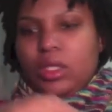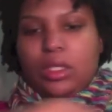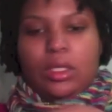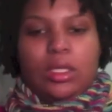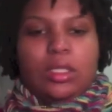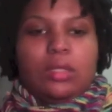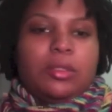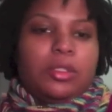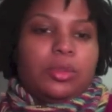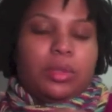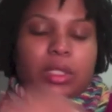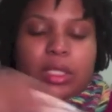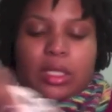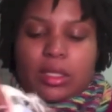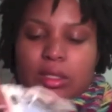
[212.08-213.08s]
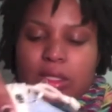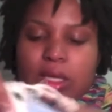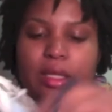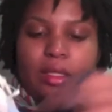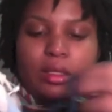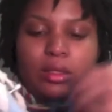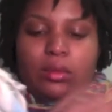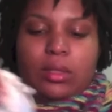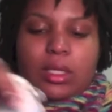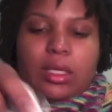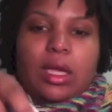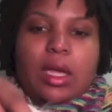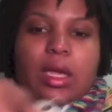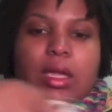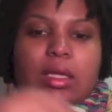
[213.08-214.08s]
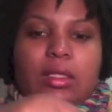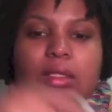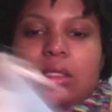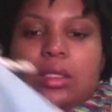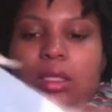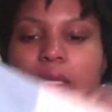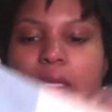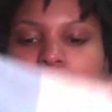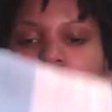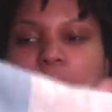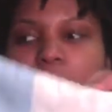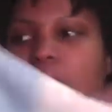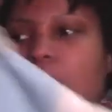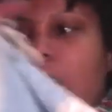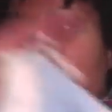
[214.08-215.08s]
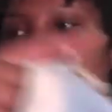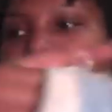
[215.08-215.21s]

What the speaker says: it's been 20 outside this week and I've